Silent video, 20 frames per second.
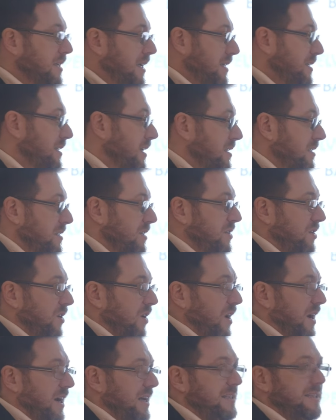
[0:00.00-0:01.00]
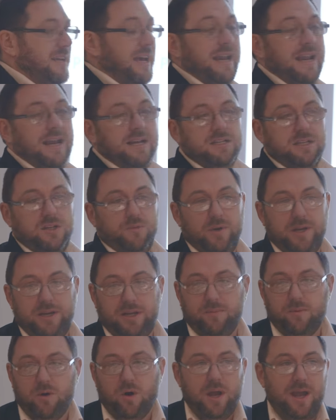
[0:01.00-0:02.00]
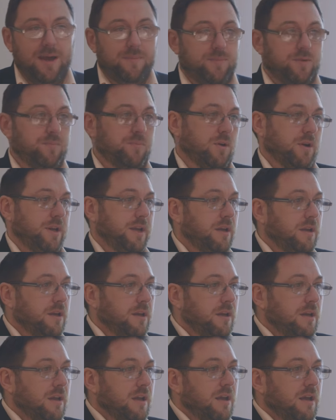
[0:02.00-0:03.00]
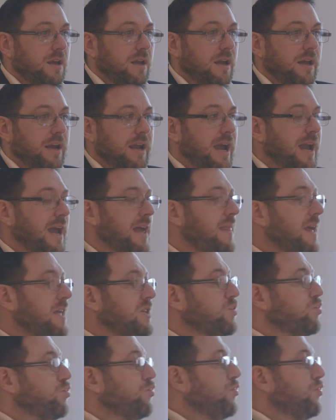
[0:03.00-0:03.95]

desensitize, and actually rehab the body. Okay, and that's